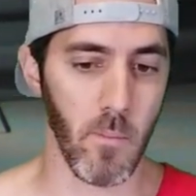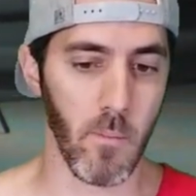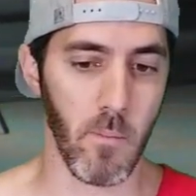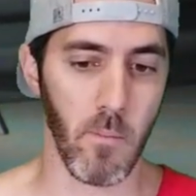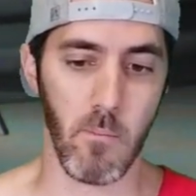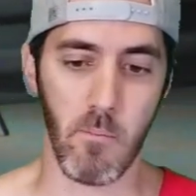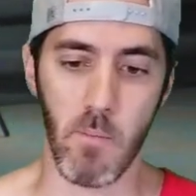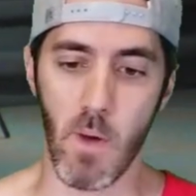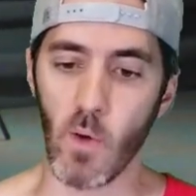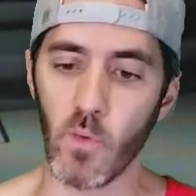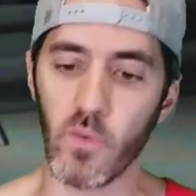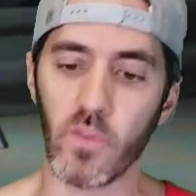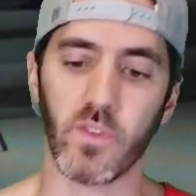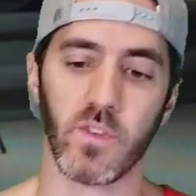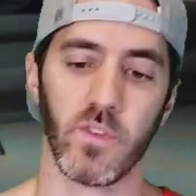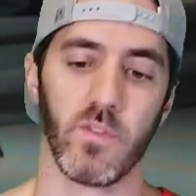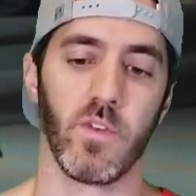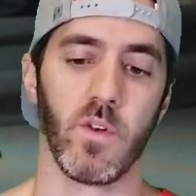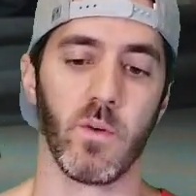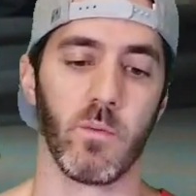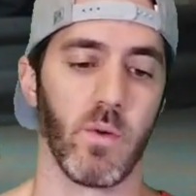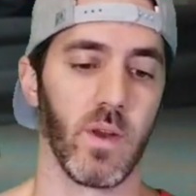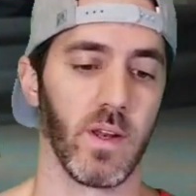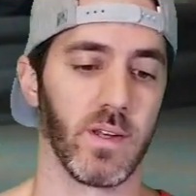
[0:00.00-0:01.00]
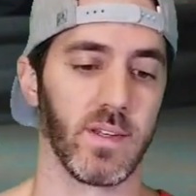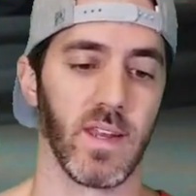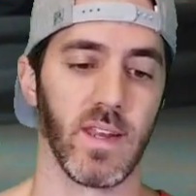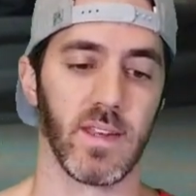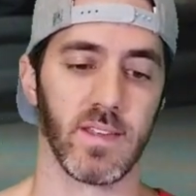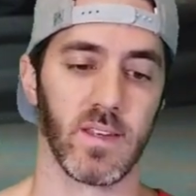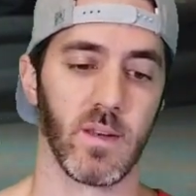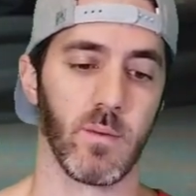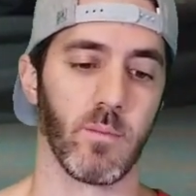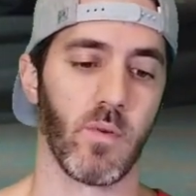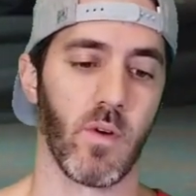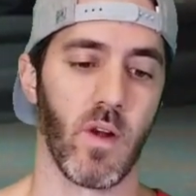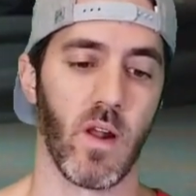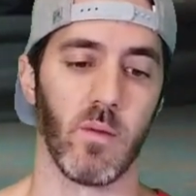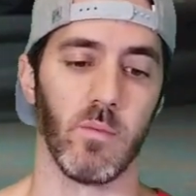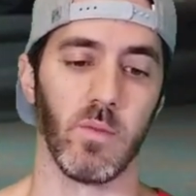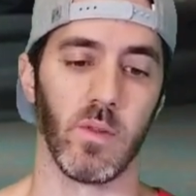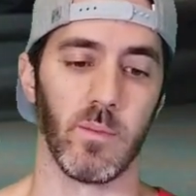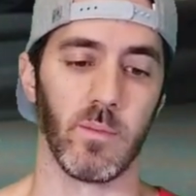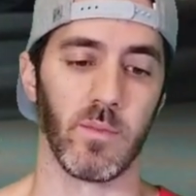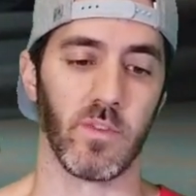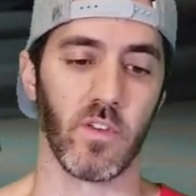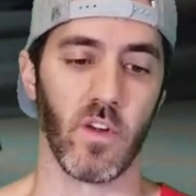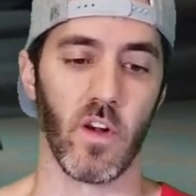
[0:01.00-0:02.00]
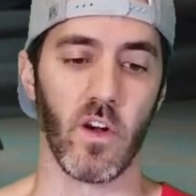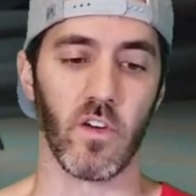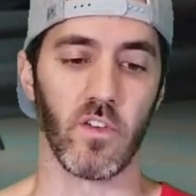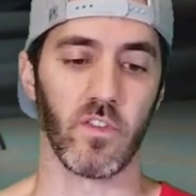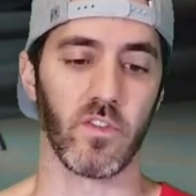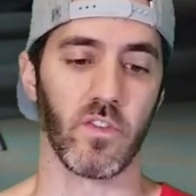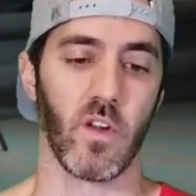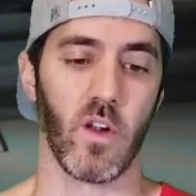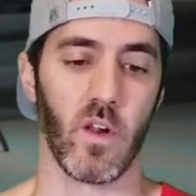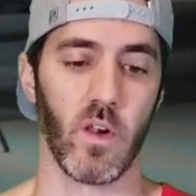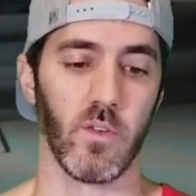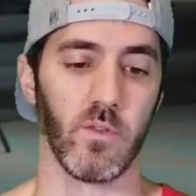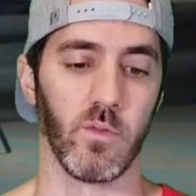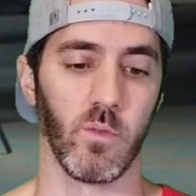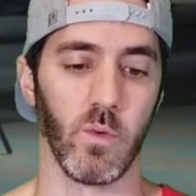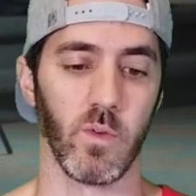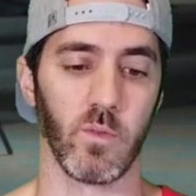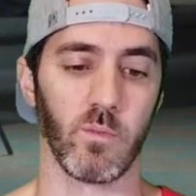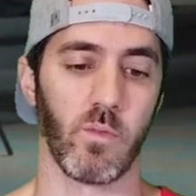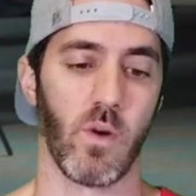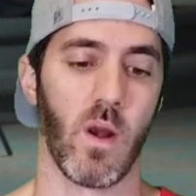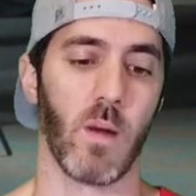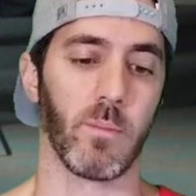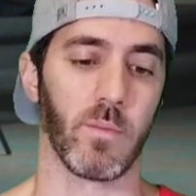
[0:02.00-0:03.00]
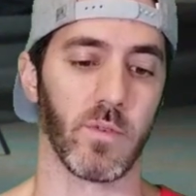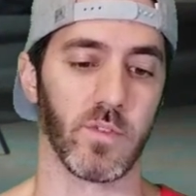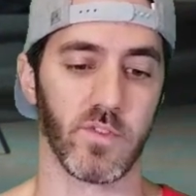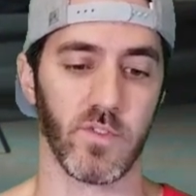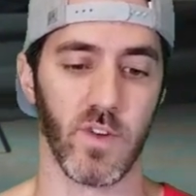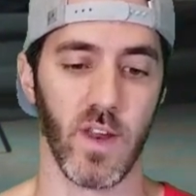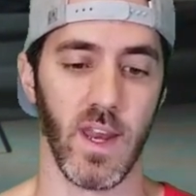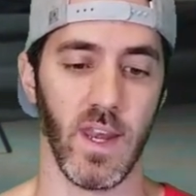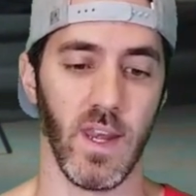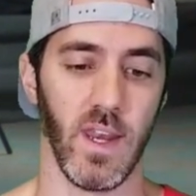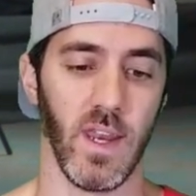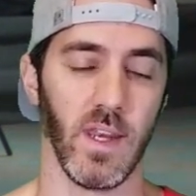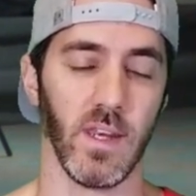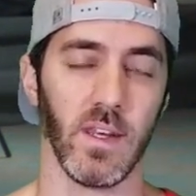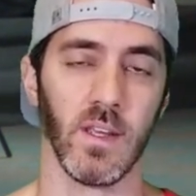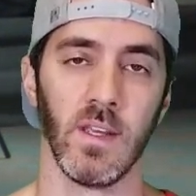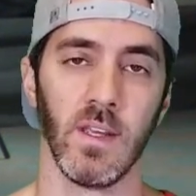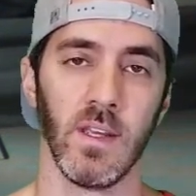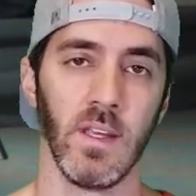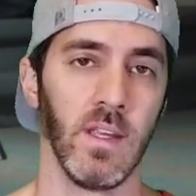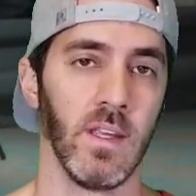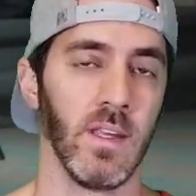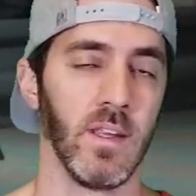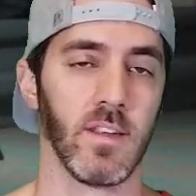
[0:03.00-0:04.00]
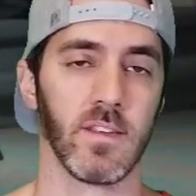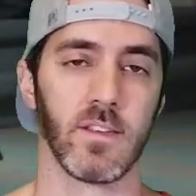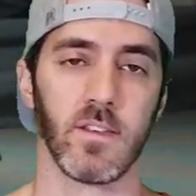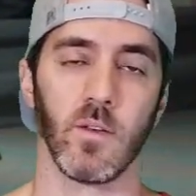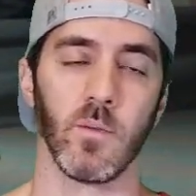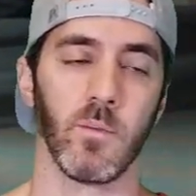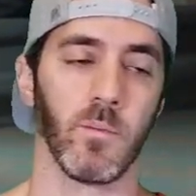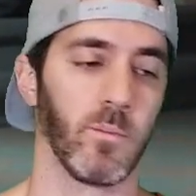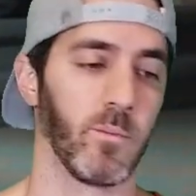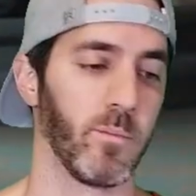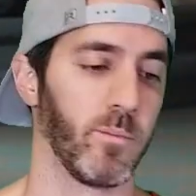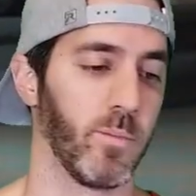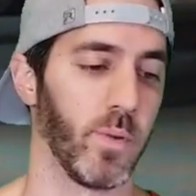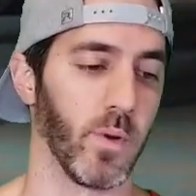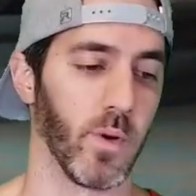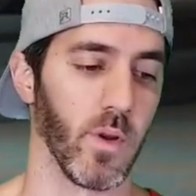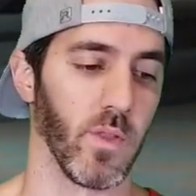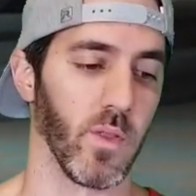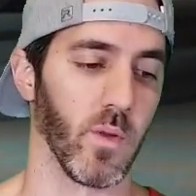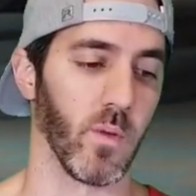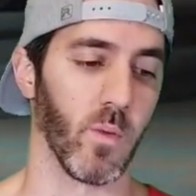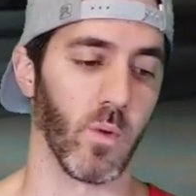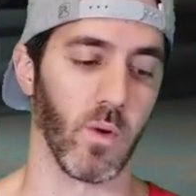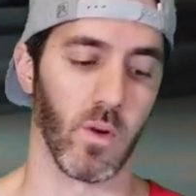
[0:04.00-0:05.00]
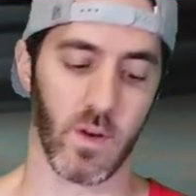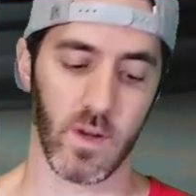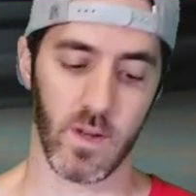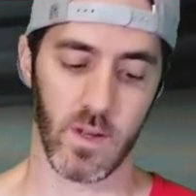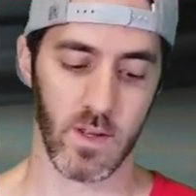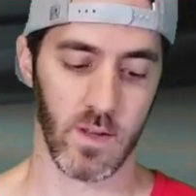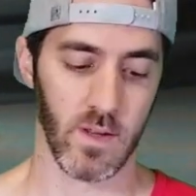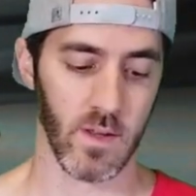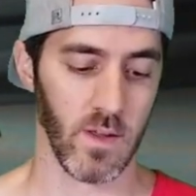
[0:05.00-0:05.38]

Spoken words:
Most of your breakdancing problems are solved with proper training, so put in the work.